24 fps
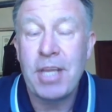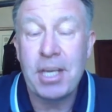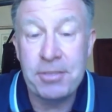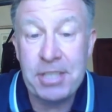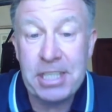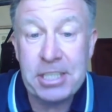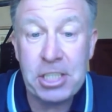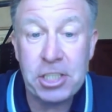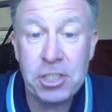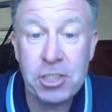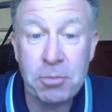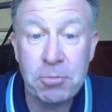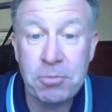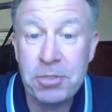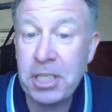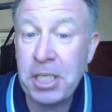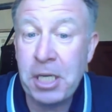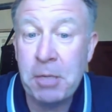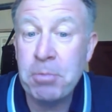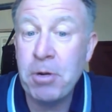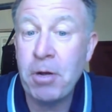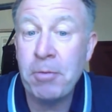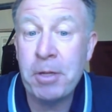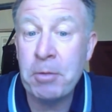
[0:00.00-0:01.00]
And this is something
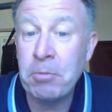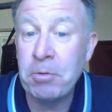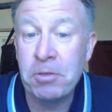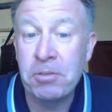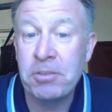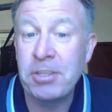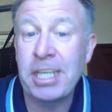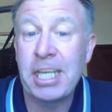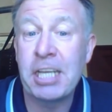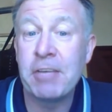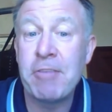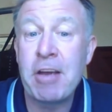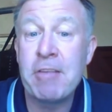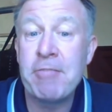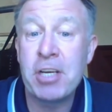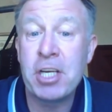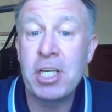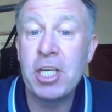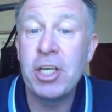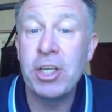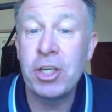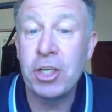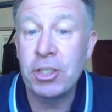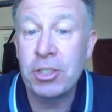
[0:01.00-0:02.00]
you probably wouldn't think you've ever
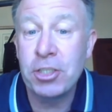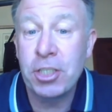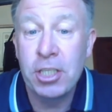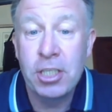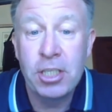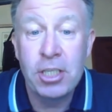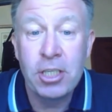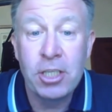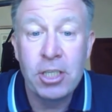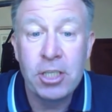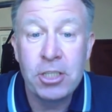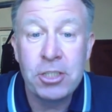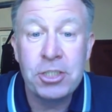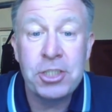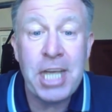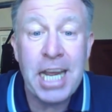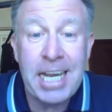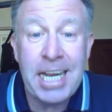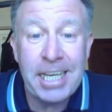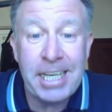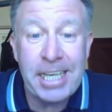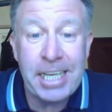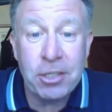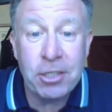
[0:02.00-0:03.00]
heard:
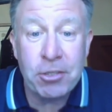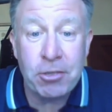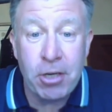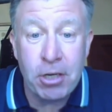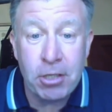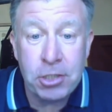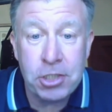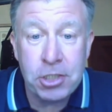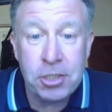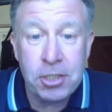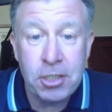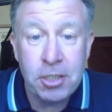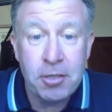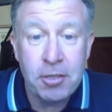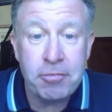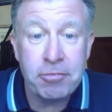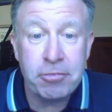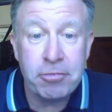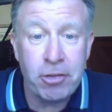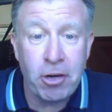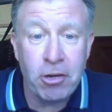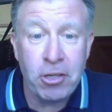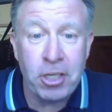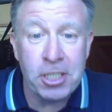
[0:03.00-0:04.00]
Daily cross,
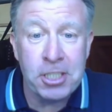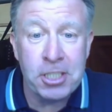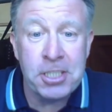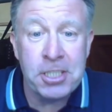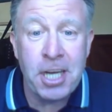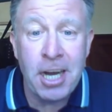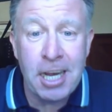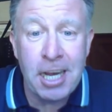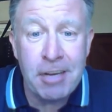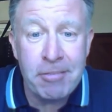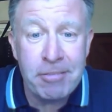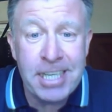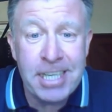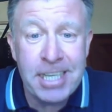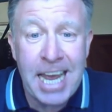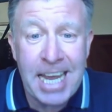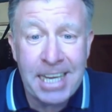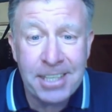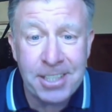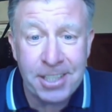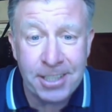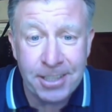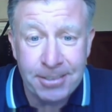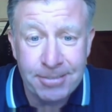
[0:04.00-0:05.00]
Froggatt diving
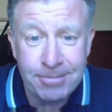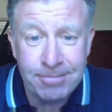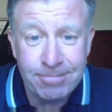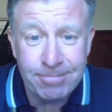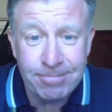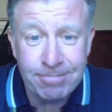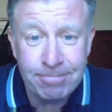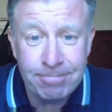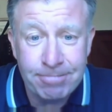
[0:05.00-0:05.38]
header.